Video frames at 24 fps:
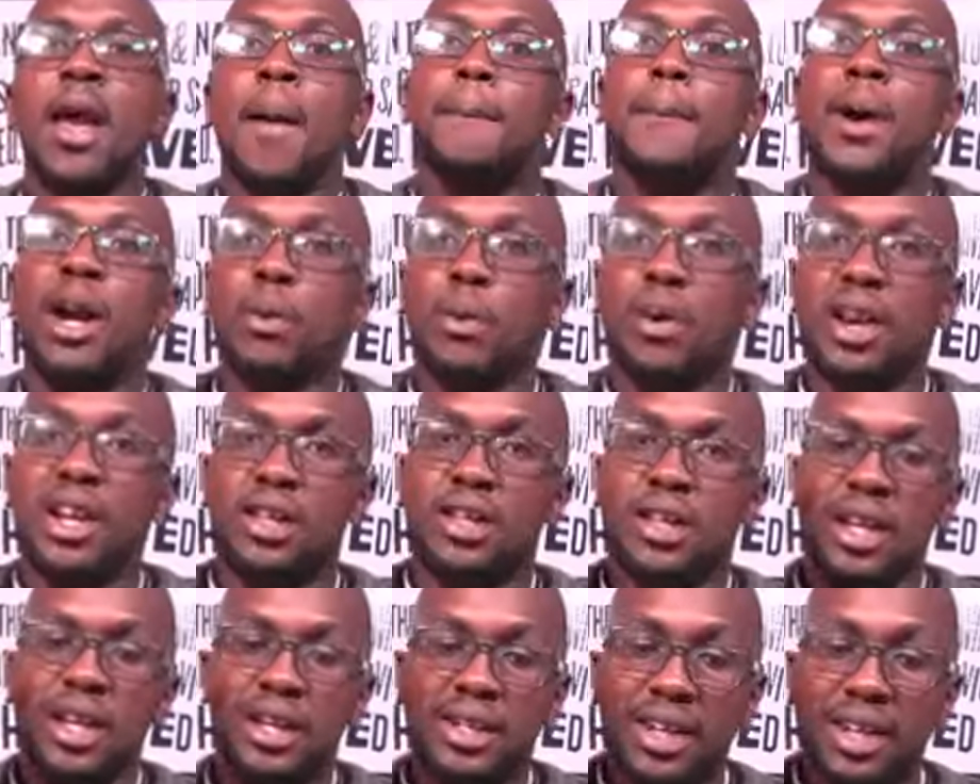But when
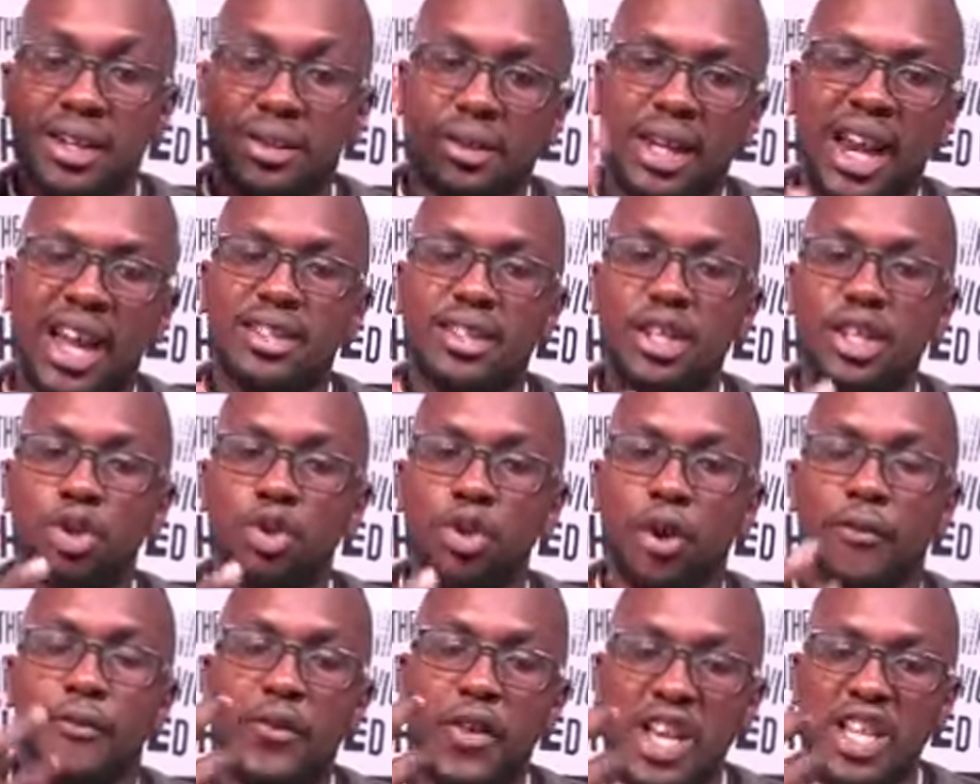it detects it's
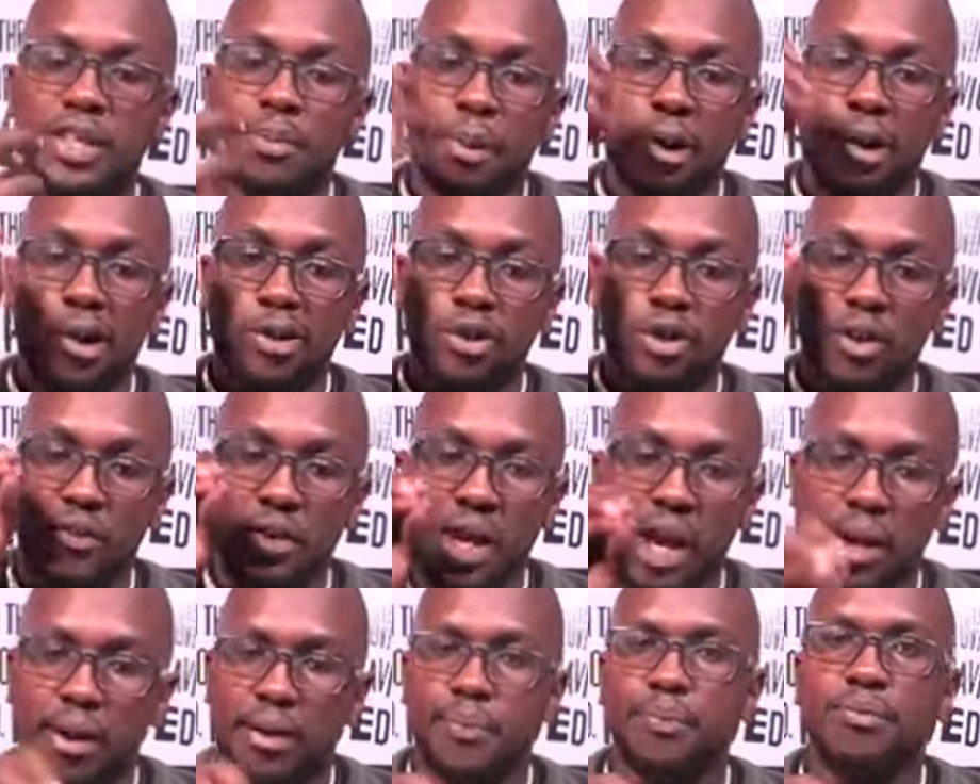your face, because of
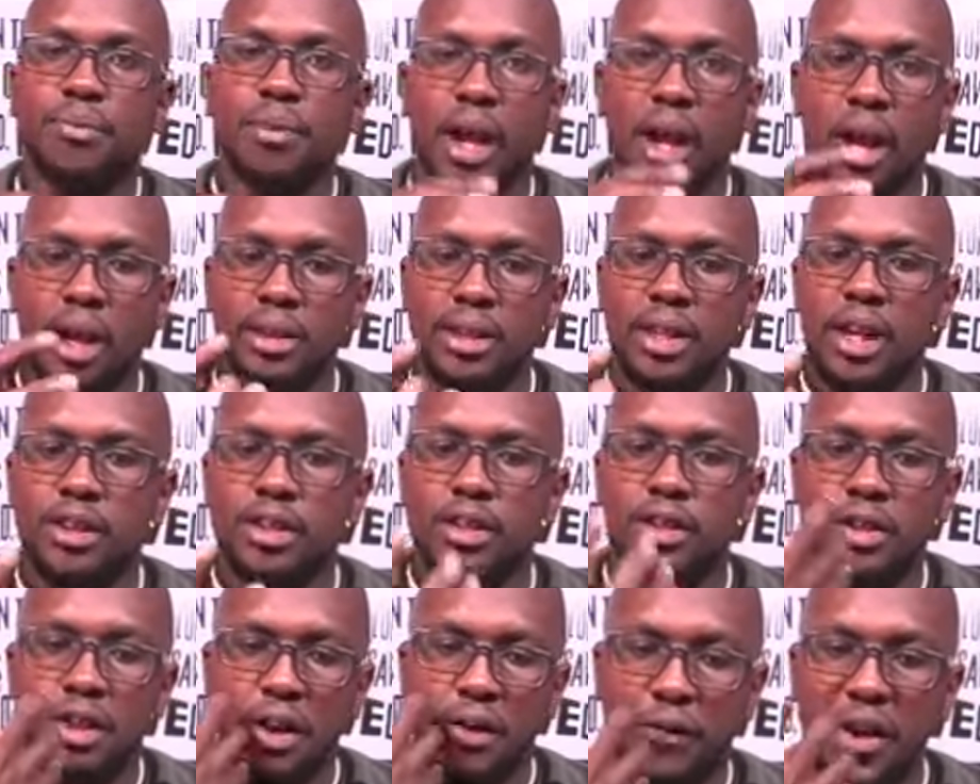
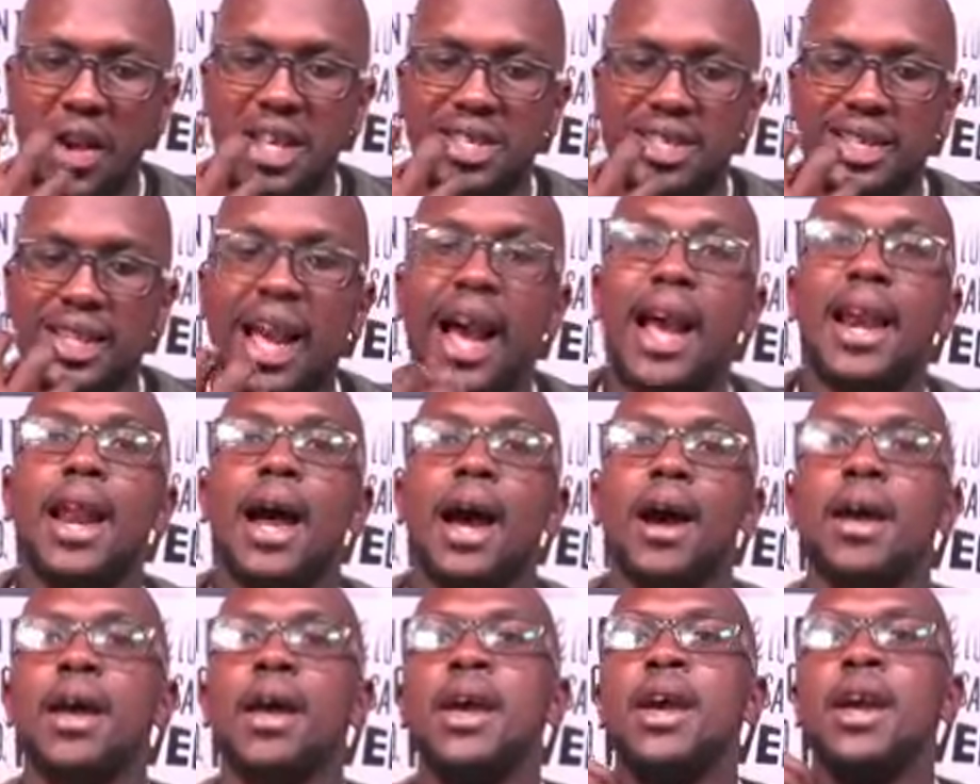the face
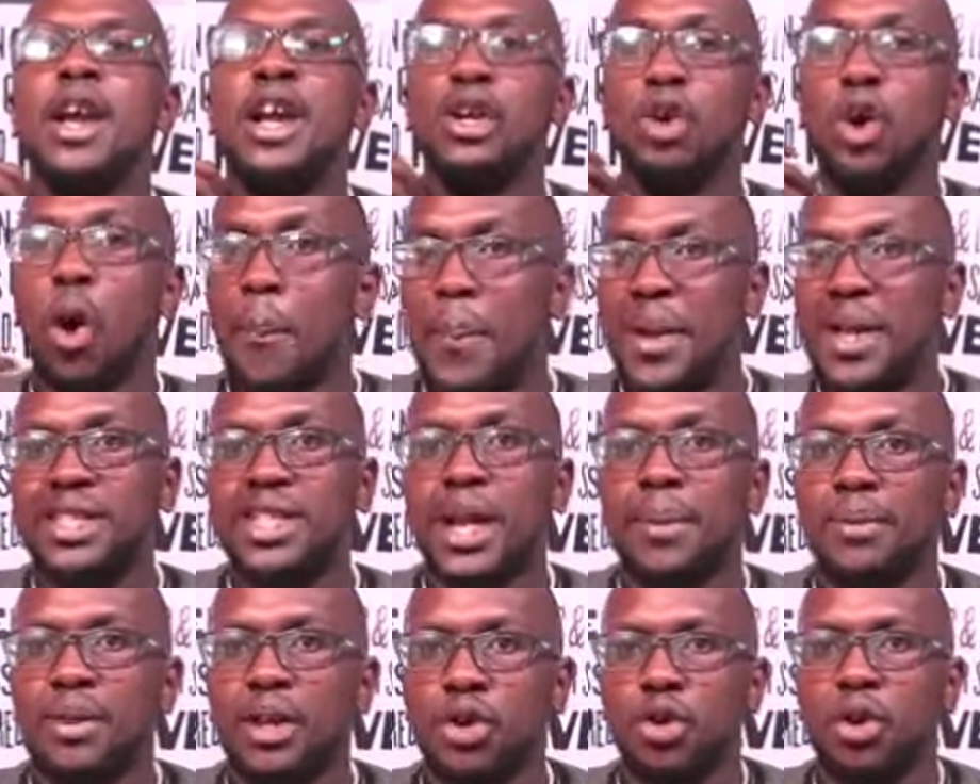scanner, it opens
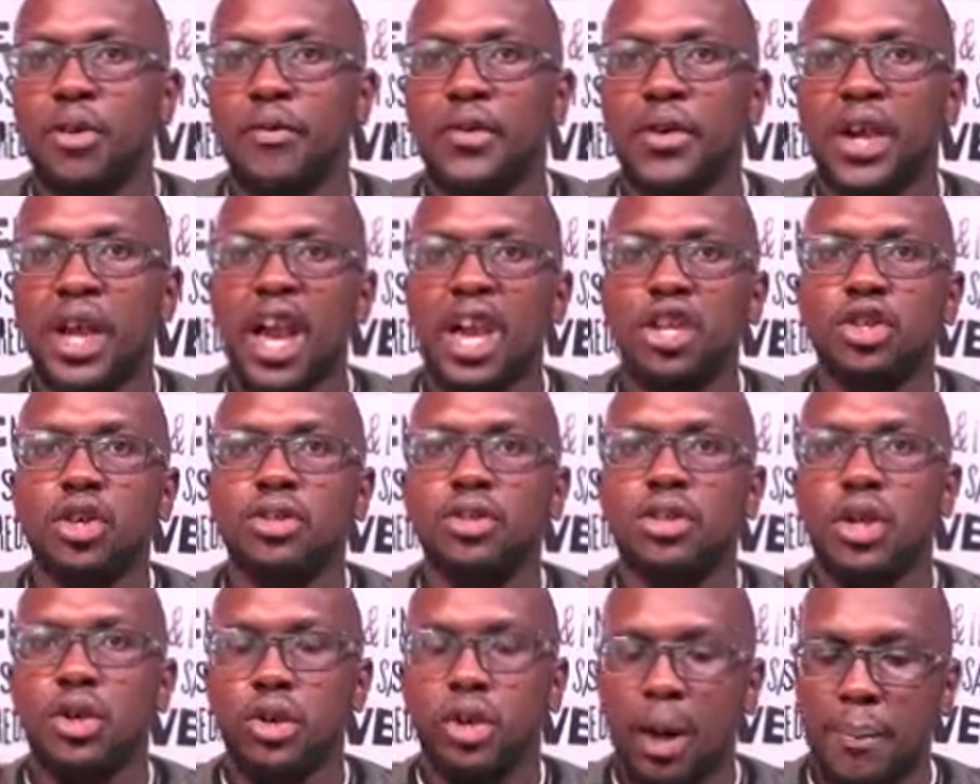up the
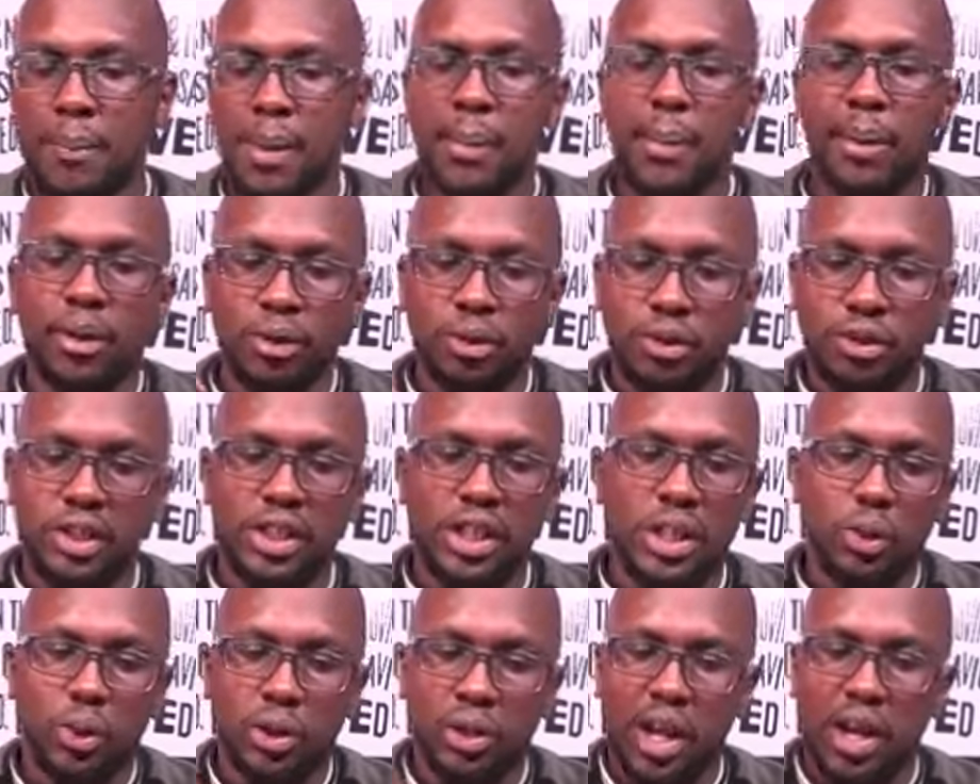notifications and you can be able to
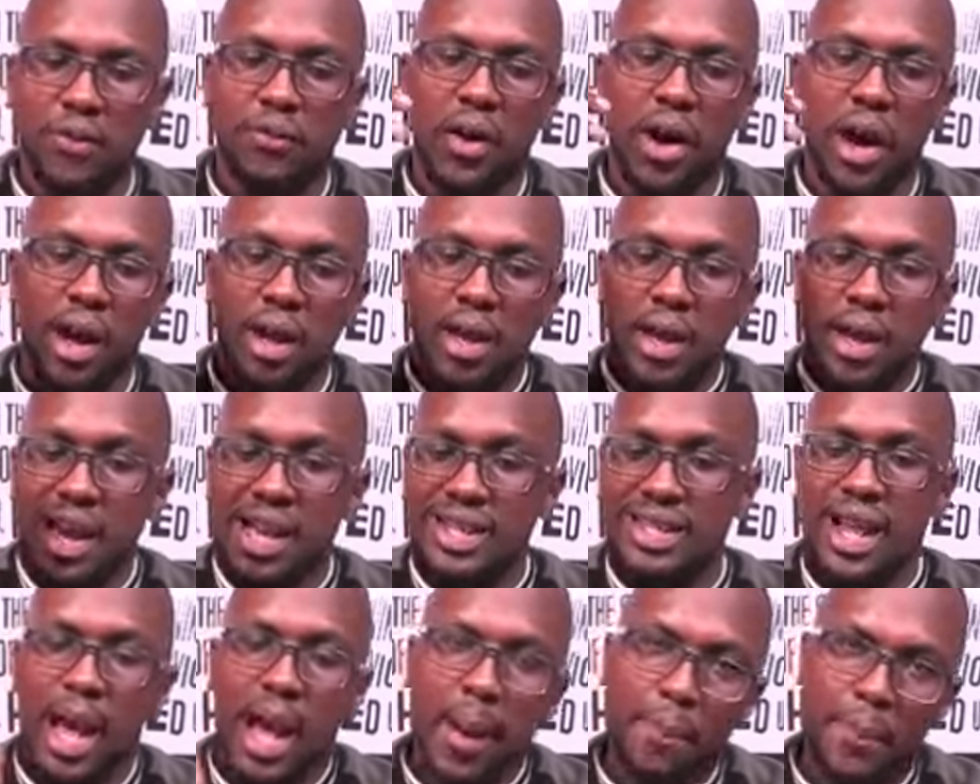see whatever
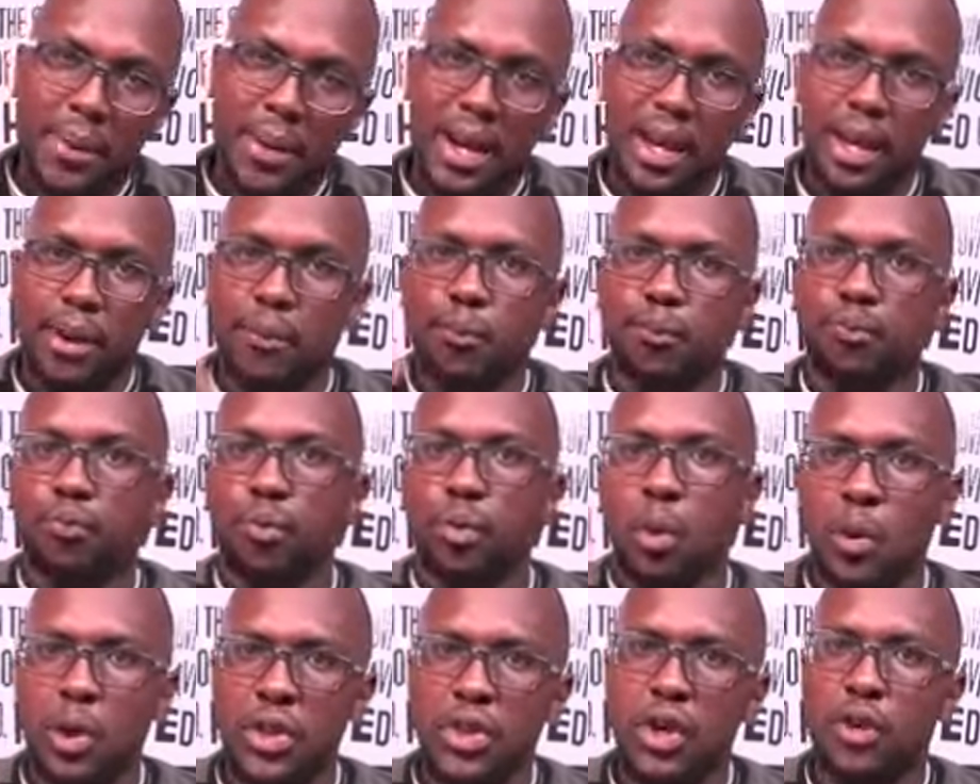is happening
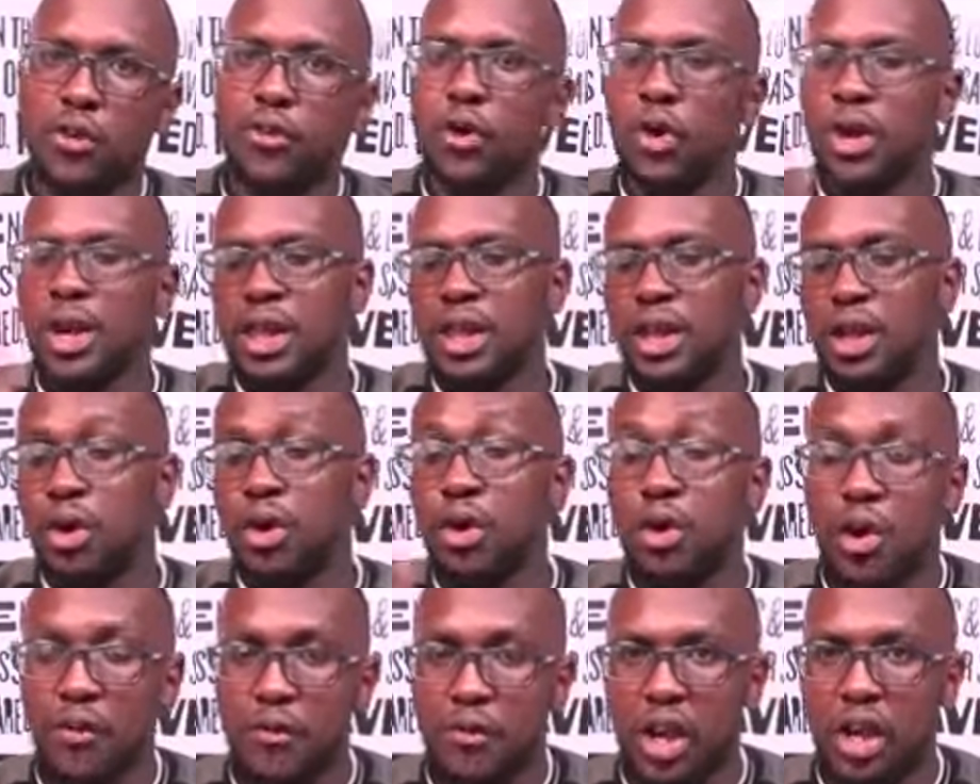with your phone and the
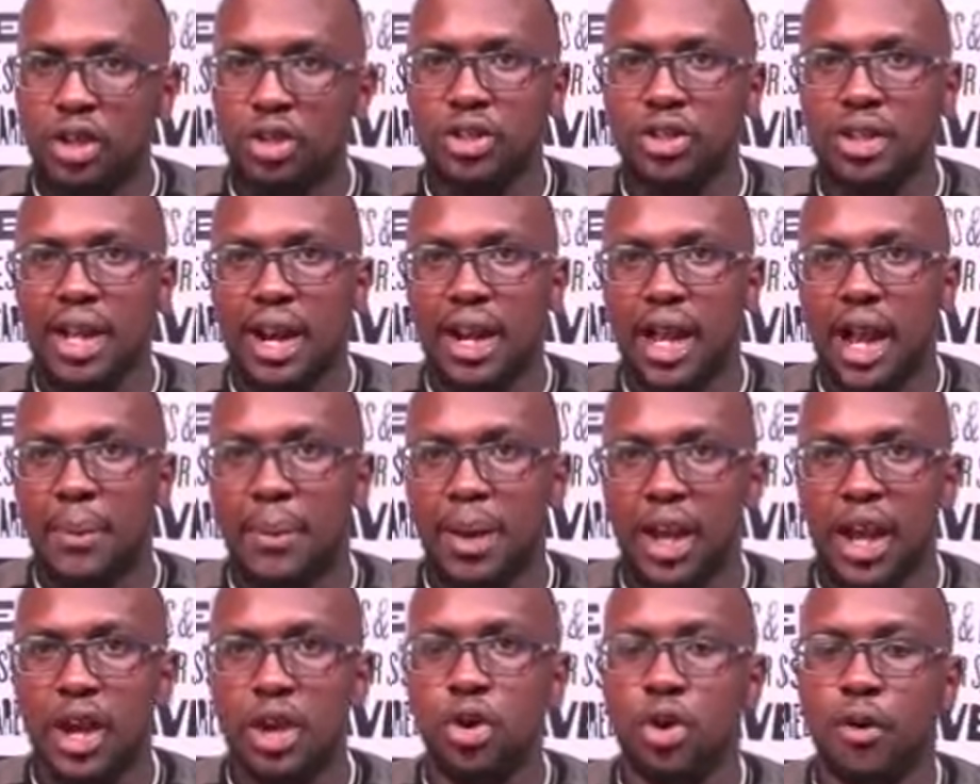notifications that are
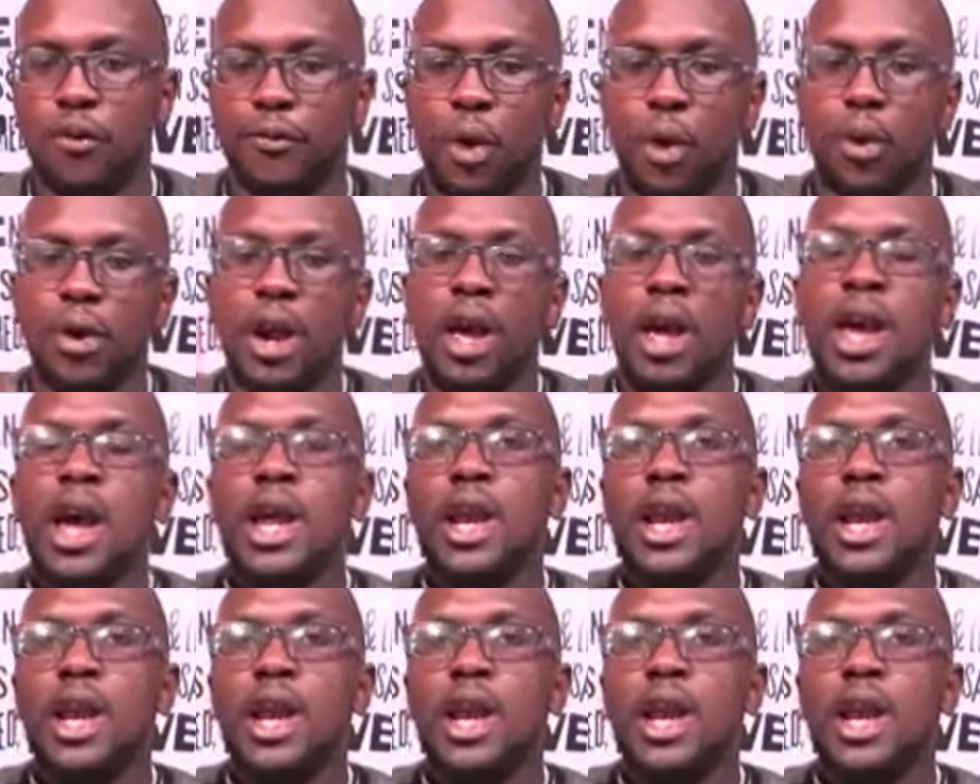coming in your phone.